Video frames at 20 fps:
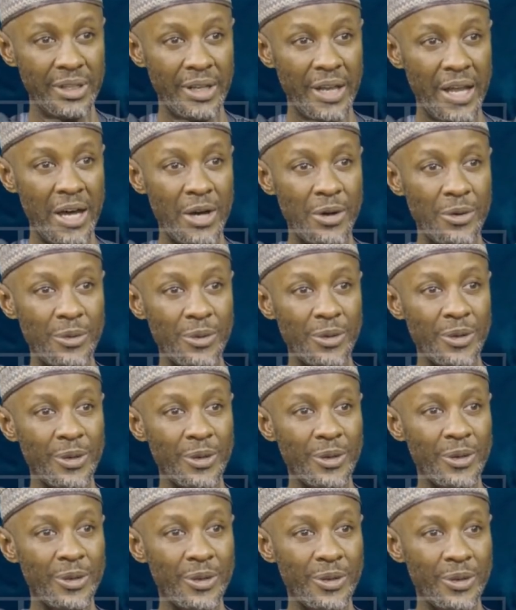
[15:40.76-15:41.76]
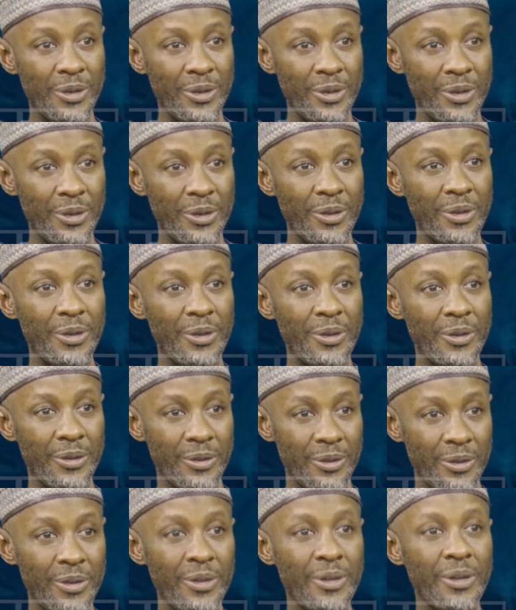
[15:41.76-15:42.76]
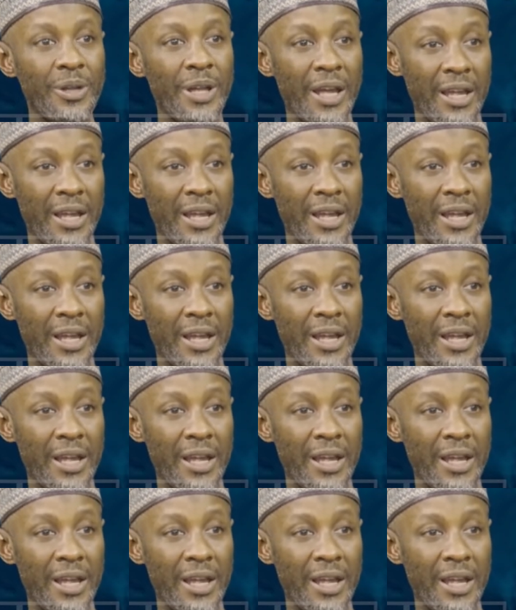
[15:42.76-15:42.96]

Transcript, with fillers: Now almost triple the number now.